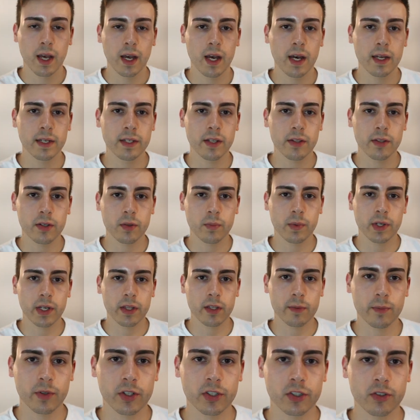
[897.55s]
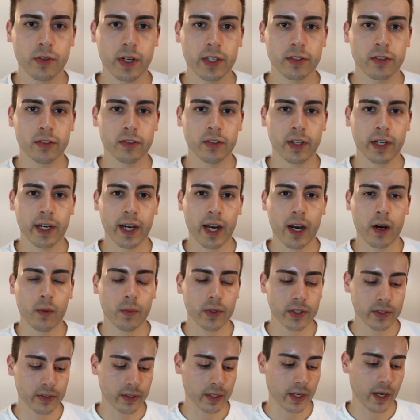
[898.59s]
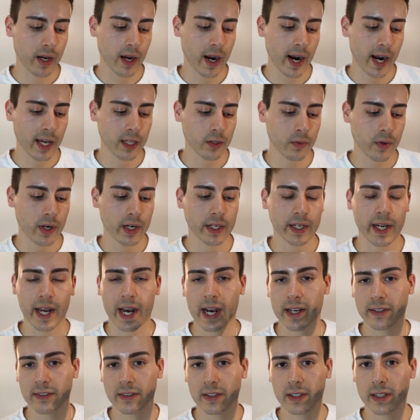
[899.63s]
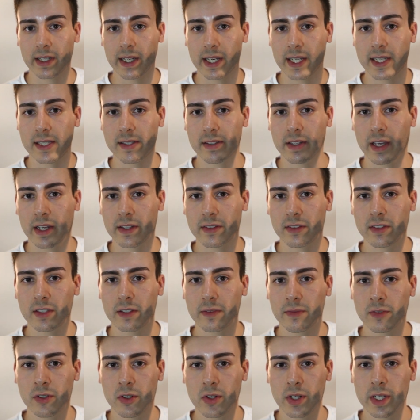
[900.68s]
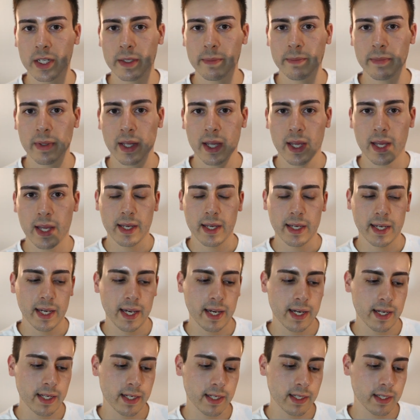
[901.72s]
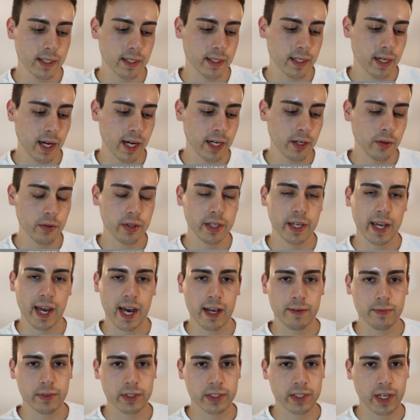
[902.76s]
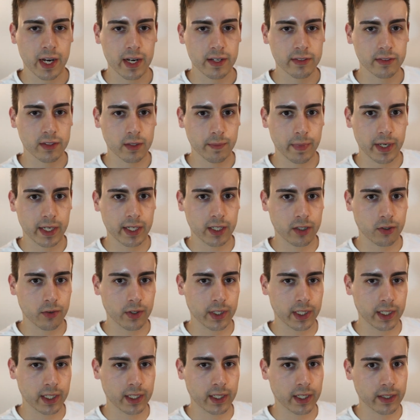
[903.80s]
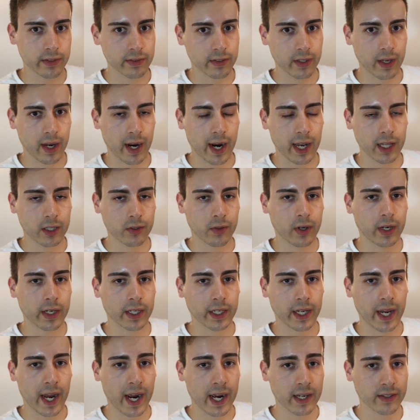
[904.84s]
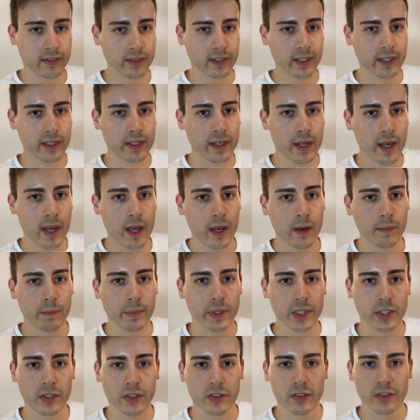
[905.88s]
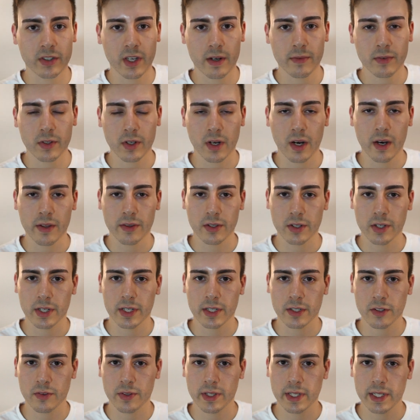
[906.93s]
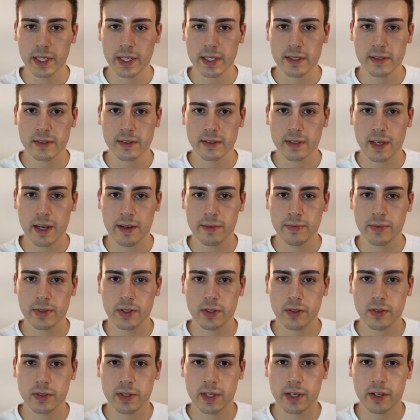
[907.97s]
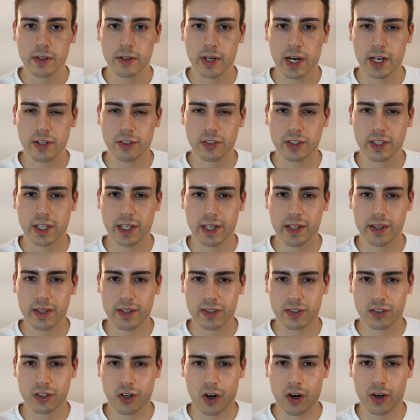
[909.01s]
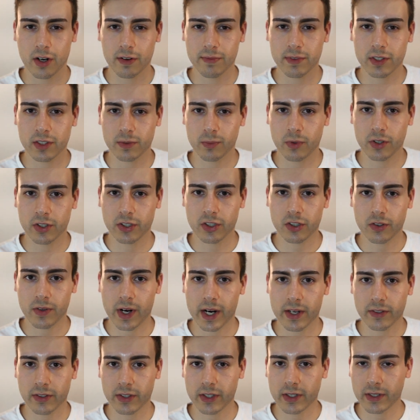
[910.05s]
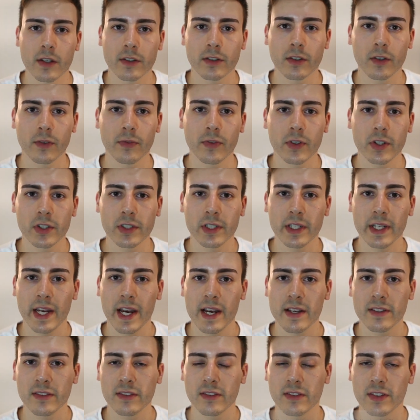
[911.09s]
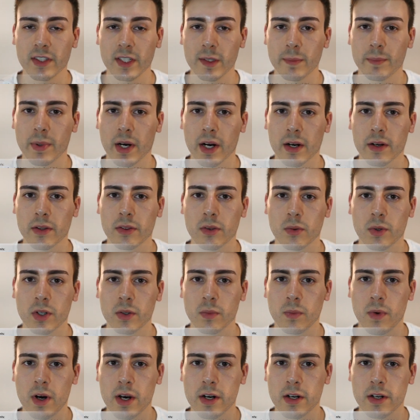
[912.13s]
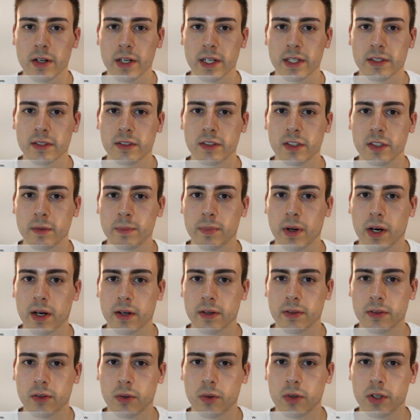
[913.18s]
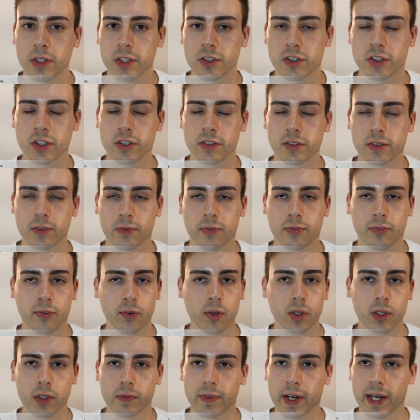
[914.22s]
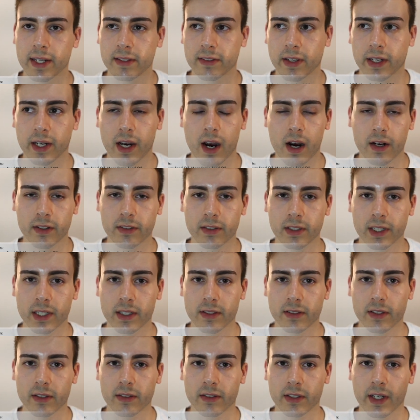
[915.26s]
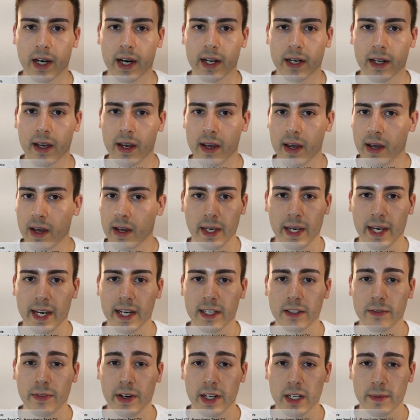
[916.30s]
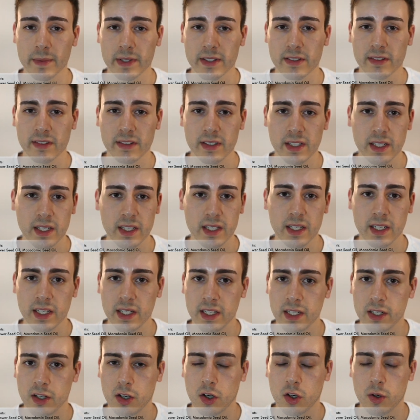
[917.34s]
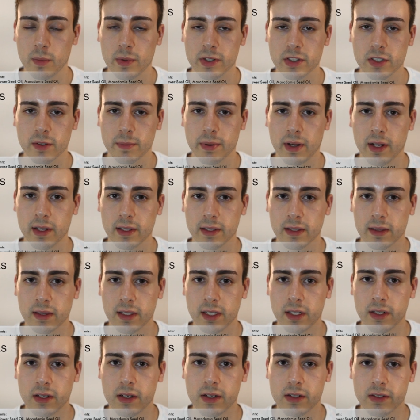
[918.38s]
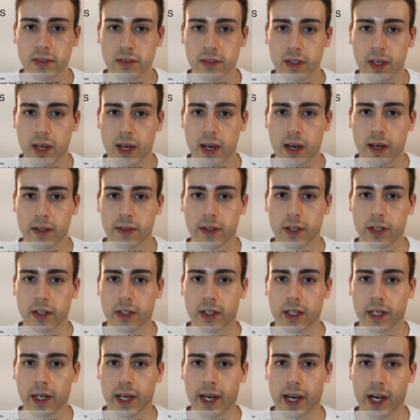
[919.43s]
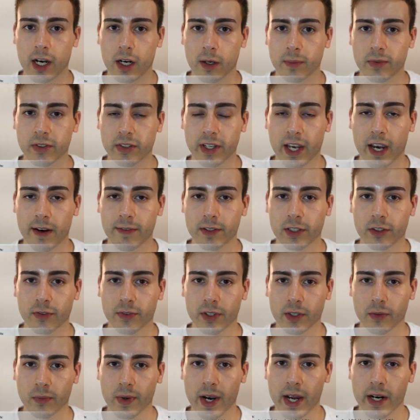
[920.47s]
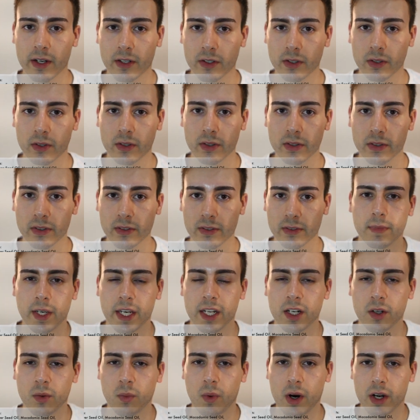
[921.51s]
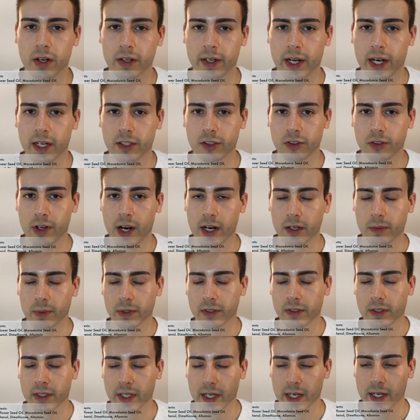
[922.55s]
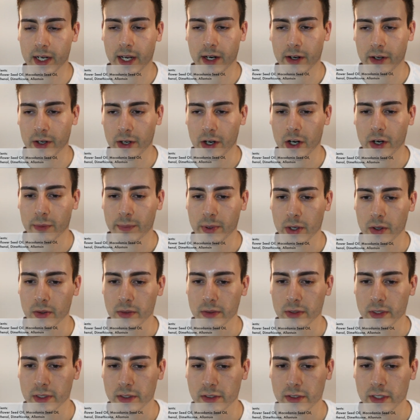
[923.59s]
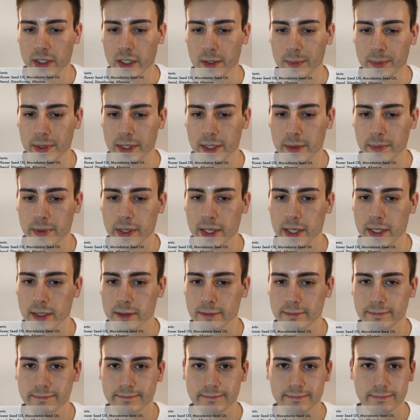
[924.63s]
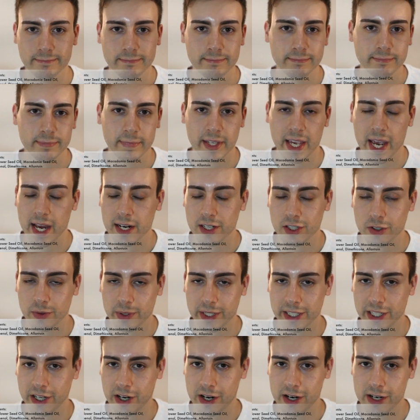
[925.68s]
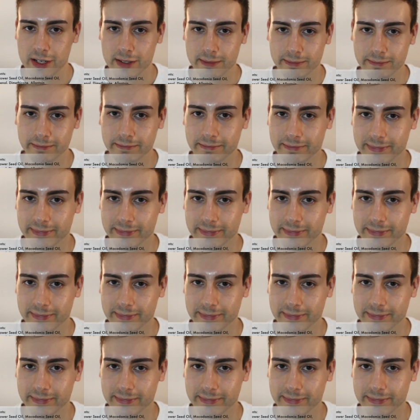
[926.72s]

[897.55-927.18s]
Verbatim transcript: Another one of the moisturizers I got was the Hyaluronic Acid Intensive Cream. And I know they advertise the main ingredient as the hyaluronic acid, but there's several other ingredients I feel that are actually kind of the star of this moisturizer. So first it has sea buckthorn water, and sea buckthorn is just full of antioxidants. It's got, it has vitamin C, E, and a whole bunch of polyphenols that are gonna help scavenge free radicals. In a water extract, once again, I don't know how potent it's gonna be, but can't do any harm.